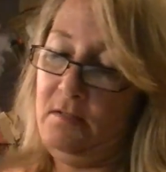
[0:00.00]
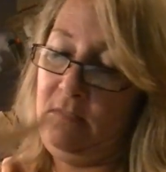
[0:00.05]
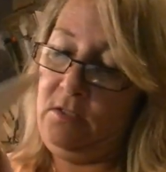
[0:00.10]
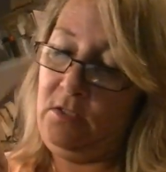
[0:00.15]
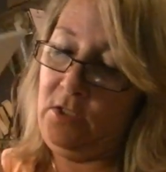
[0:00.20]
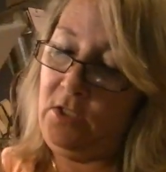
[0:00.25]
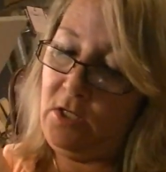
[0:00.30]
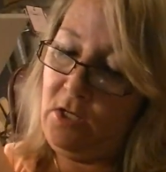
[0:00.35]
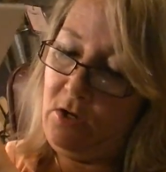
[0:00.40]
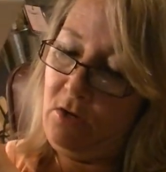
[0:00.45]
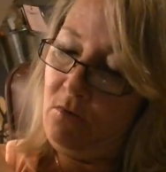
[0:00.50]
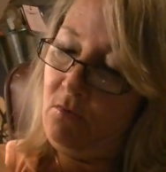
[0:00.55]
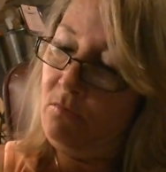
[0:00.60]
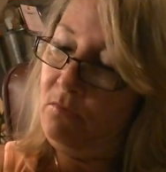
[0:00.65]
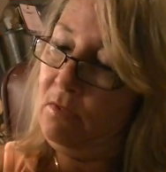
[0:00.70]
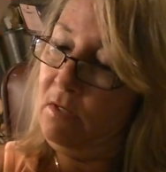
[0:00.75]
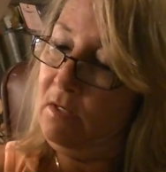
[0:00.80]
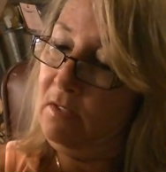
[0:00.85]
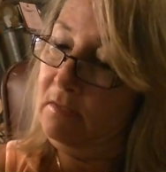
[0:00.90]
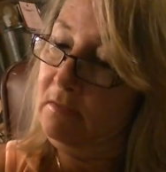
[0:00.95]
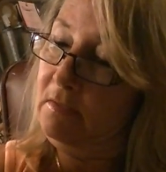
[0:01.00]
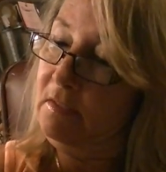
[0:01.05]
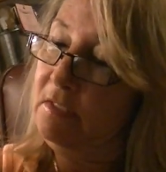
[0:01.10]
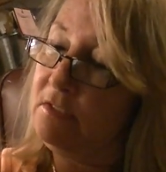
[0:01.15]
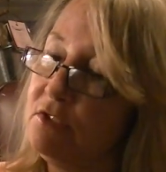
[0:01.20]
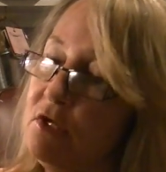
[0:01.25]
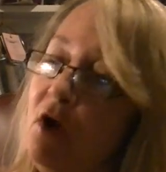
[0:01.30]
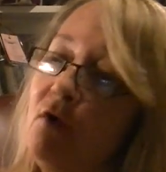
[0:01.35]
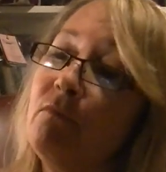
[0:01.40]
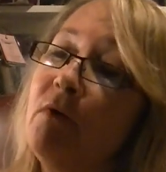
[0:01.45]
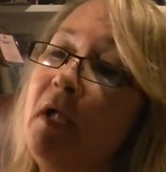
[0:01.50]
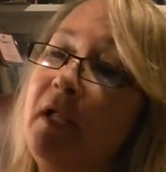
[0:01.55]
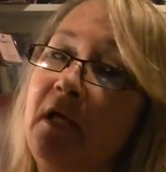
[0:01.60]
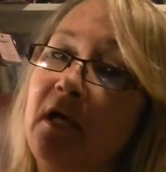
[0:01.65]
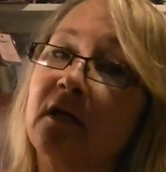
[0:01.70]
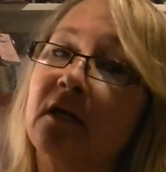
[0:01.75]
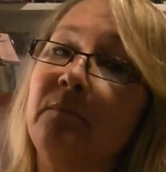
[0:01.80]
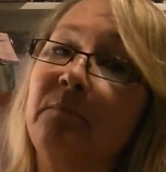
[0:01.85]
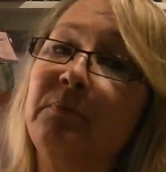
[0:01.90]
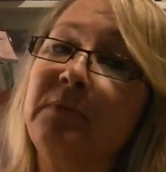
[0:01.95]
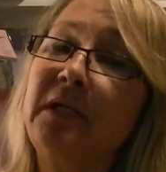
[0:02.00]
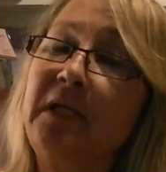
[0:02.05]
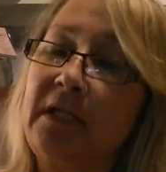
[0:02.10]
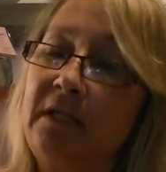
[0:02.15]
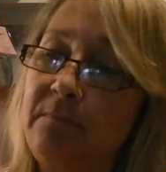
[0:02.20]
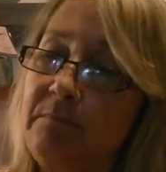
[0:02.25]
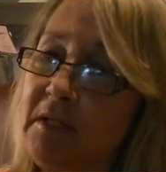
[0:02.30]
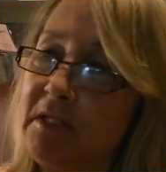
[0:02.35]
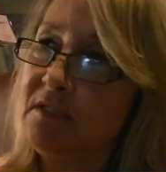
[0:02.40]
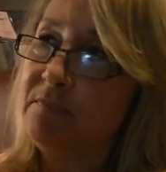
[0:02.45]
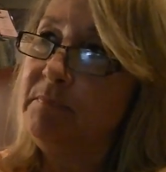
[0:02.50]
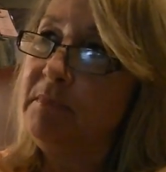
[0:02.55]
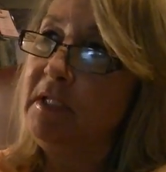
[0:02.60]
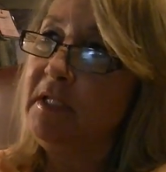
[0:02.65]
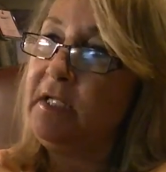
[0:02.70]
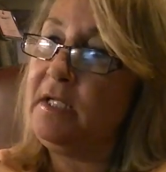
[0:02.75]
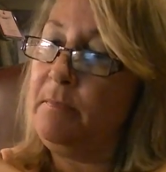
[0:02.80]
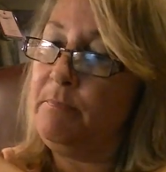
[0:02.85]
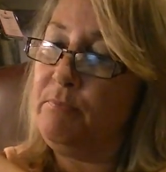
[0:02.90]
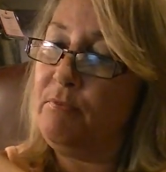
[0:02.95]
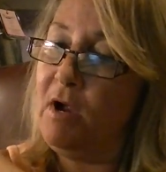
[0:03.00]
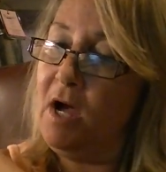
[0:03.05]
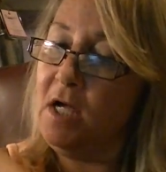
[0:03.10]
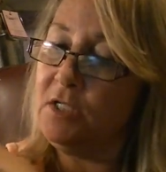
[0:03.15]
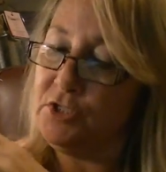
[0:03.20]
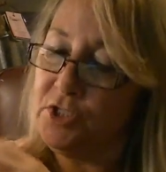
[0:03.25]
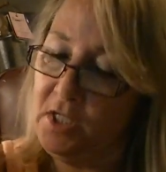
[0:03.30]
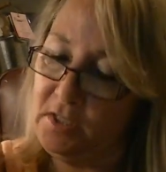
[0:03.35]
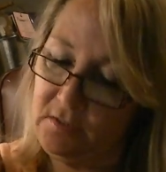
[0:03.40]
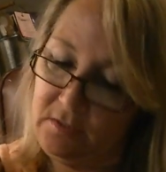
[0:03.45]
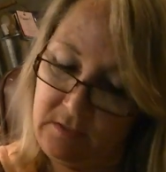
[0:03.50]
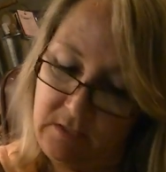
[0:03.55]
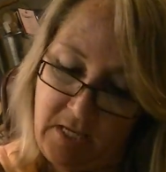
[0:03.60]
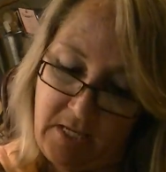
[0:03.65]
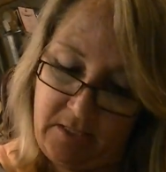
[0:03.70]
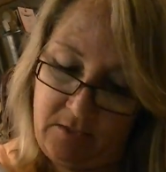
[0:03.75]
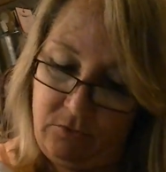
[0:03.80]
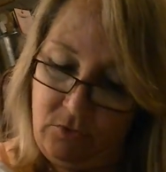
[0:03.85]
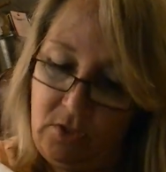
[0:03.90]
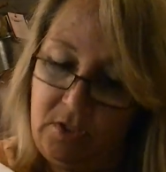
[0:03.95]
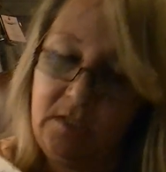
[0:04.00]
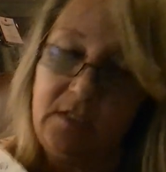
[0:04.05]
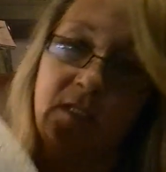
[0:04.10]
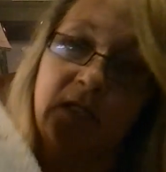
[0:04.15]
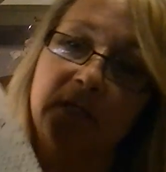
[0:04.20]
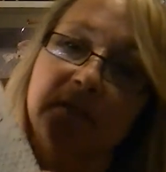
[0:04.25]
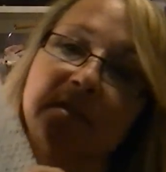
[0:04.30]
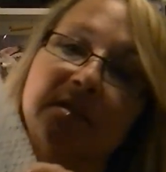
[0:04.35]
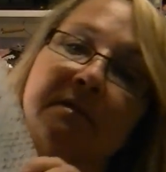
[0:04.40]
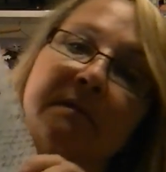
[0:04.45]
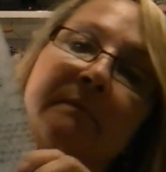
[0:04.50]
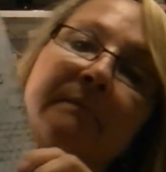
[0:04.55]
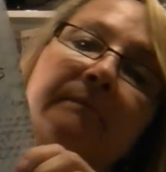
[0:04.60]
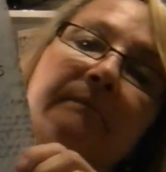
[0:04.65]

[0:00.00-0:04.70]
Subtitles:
you know, it's already a completed mixed media project. Like, look at this.